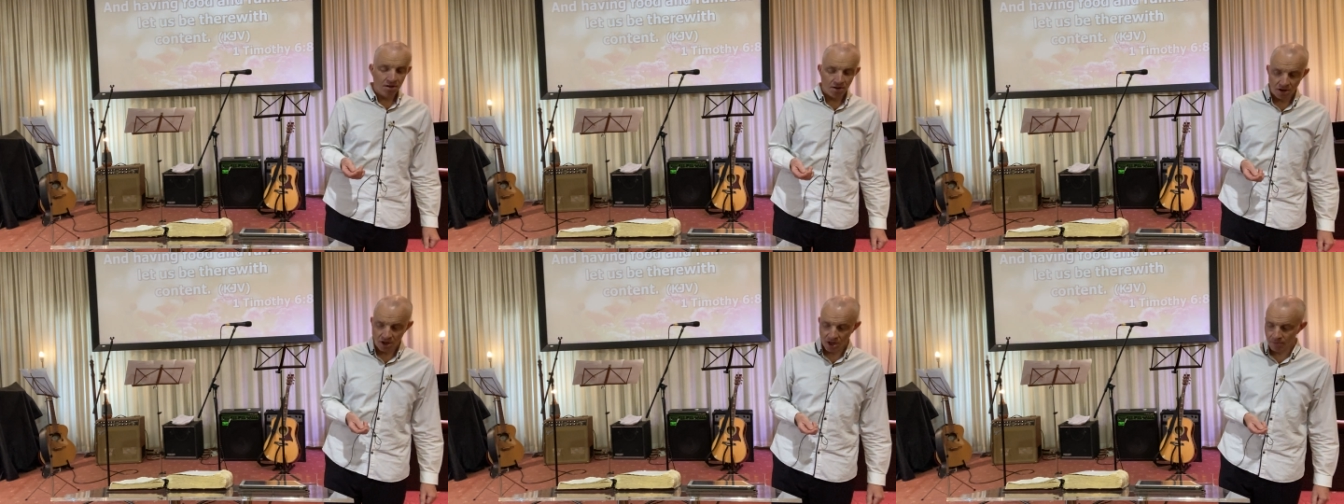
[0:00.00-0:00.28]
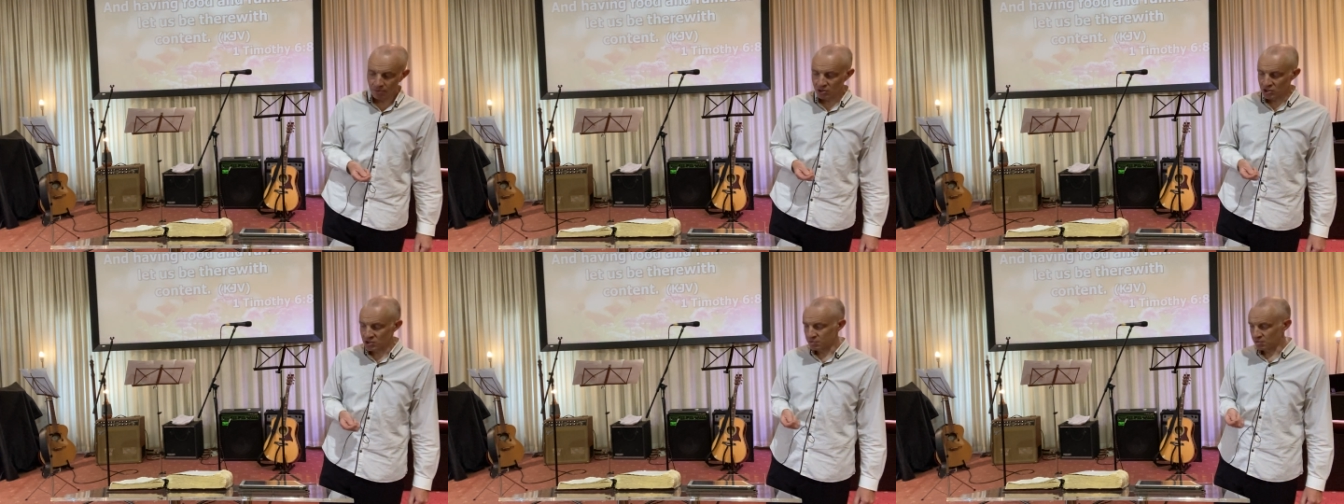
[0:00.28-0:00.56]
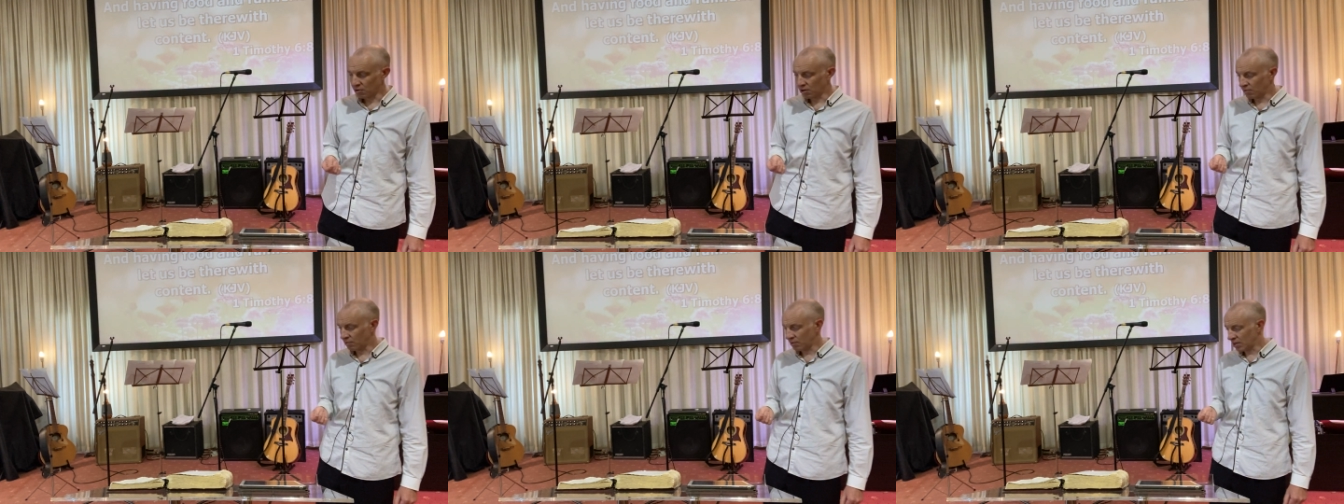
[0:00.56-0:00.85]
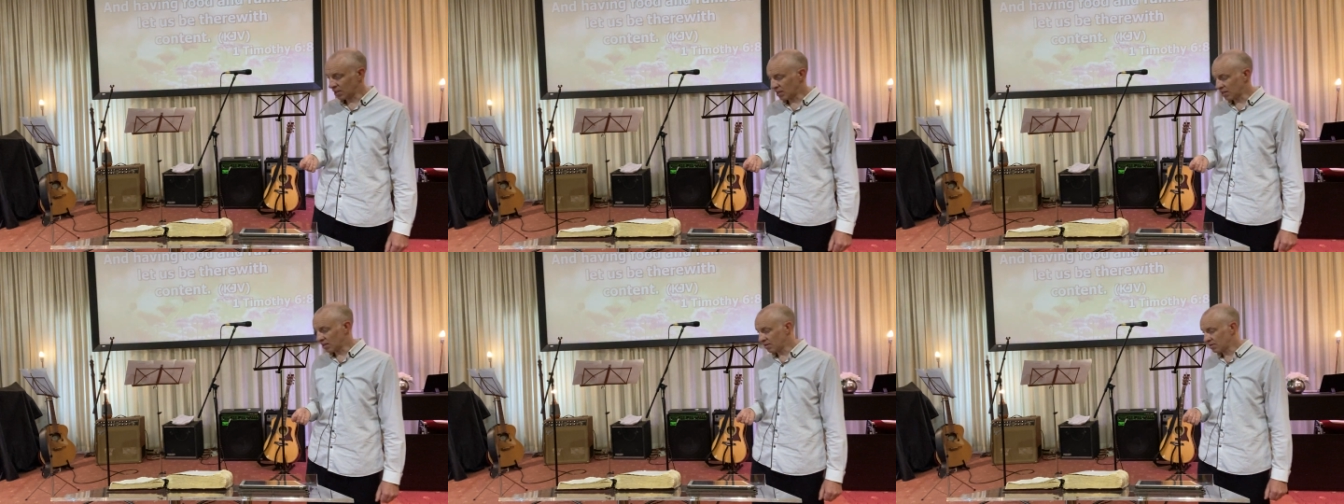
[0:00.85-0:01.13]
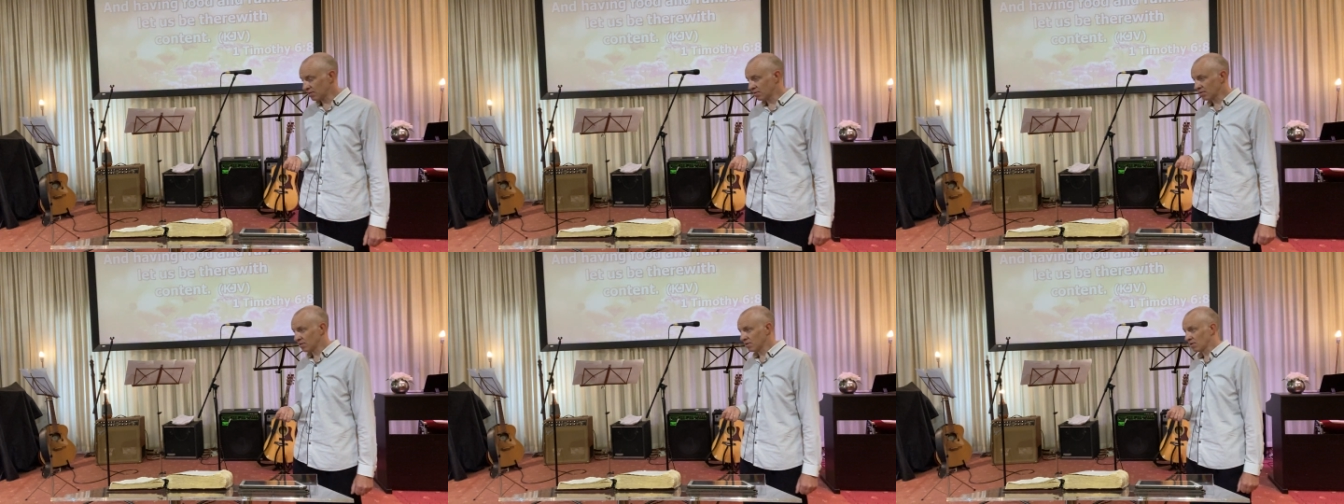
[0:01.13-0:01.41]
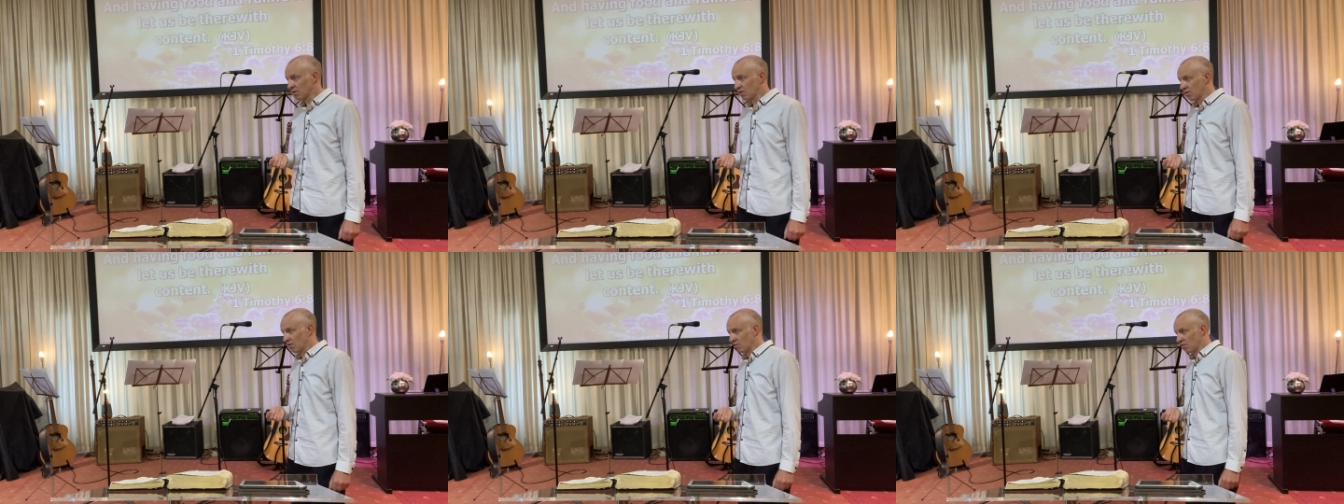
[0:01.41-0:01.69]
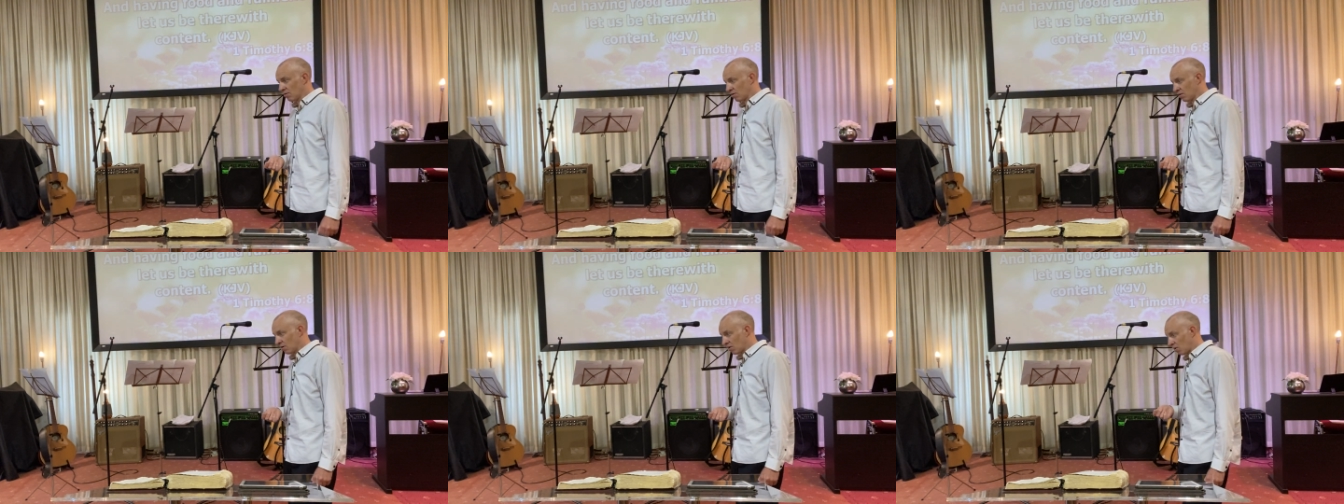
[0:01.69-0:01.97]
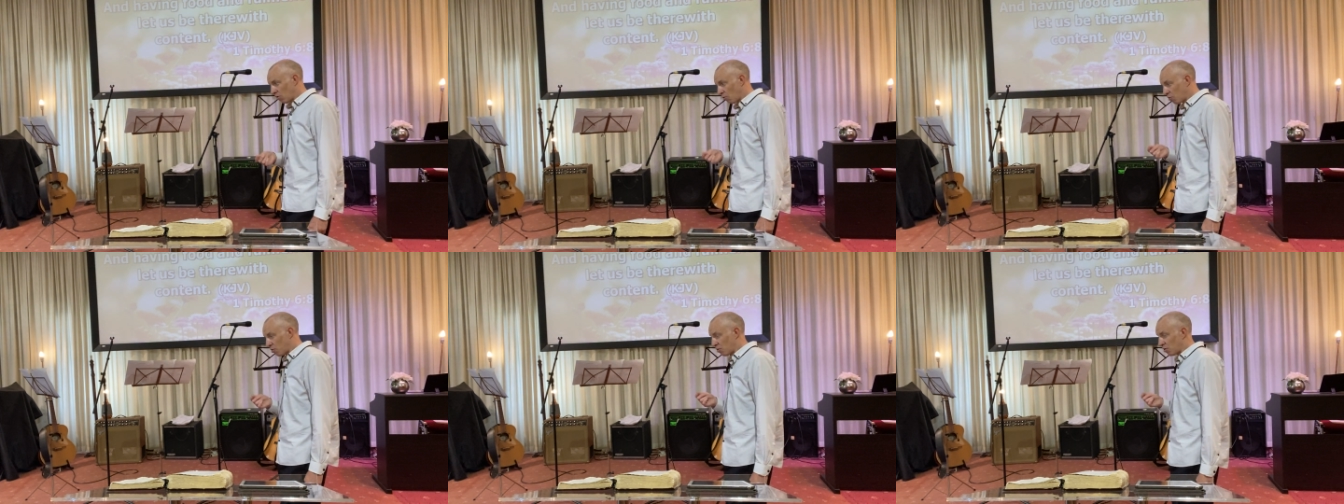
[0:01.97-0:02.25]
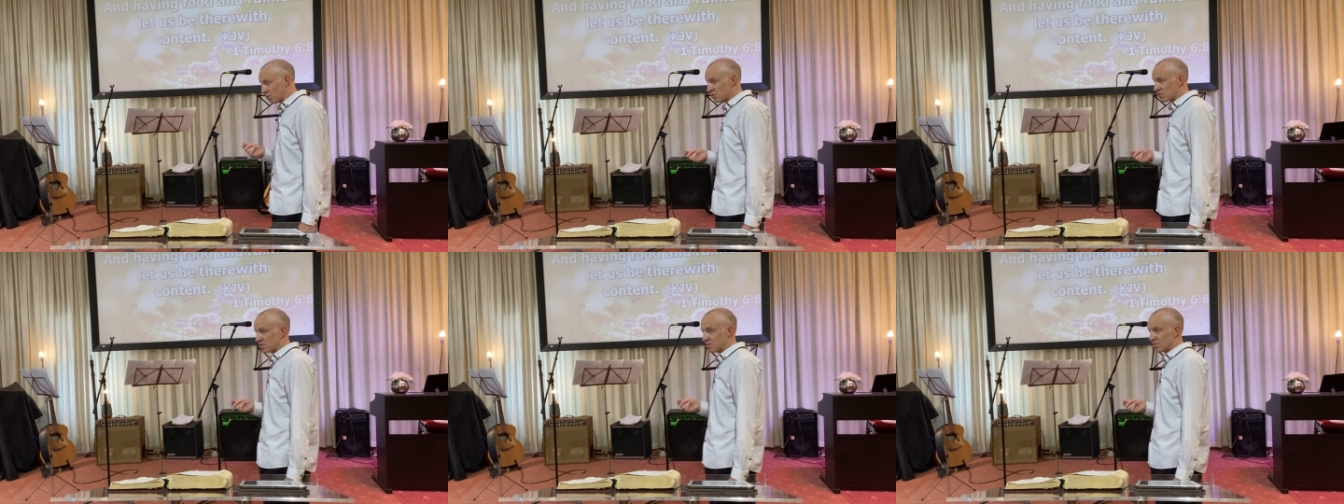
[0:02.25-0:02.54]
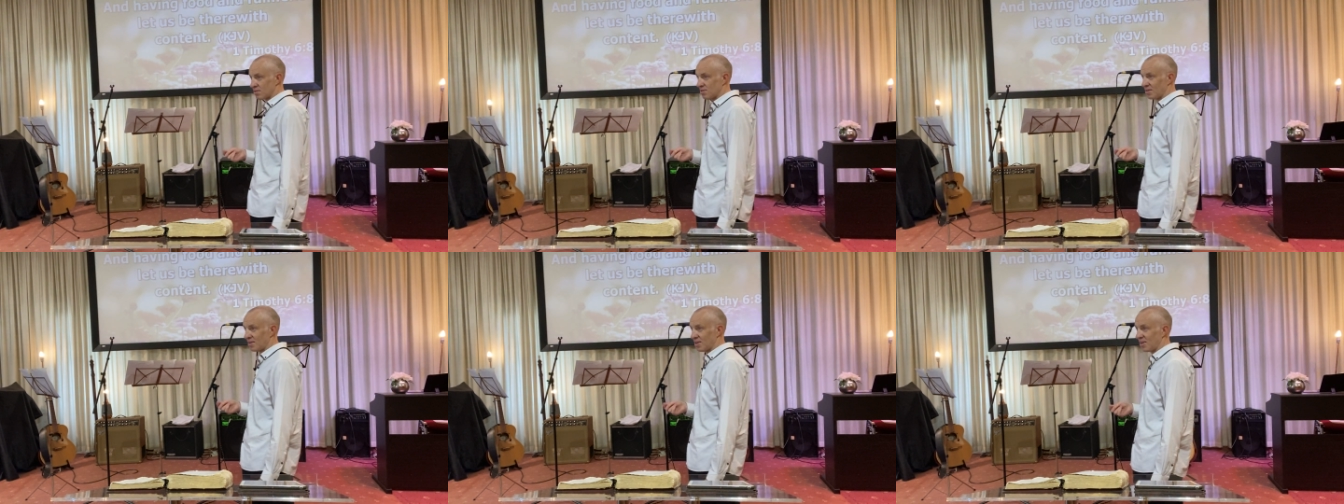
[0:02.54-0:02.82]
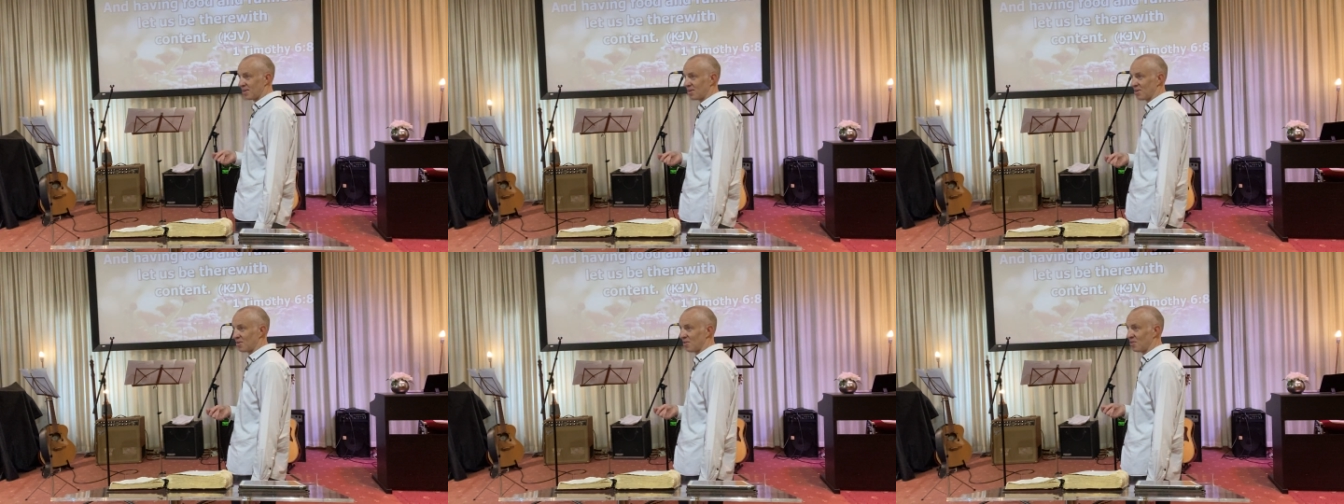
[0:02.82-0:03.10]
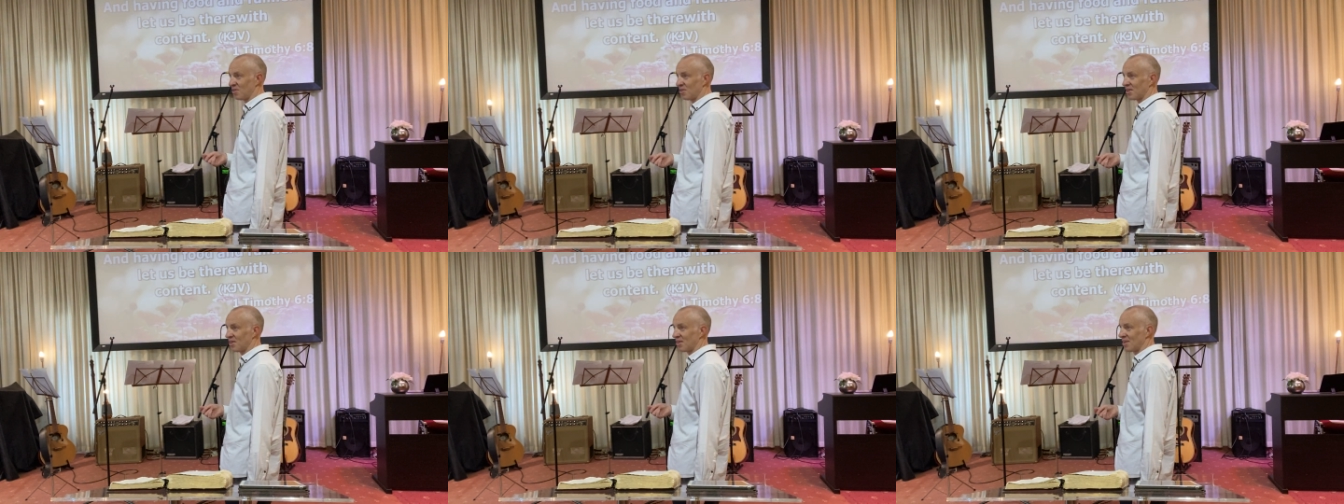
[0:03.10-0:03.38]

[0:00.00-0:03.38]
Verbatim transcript: How much more will He clothe us? You know.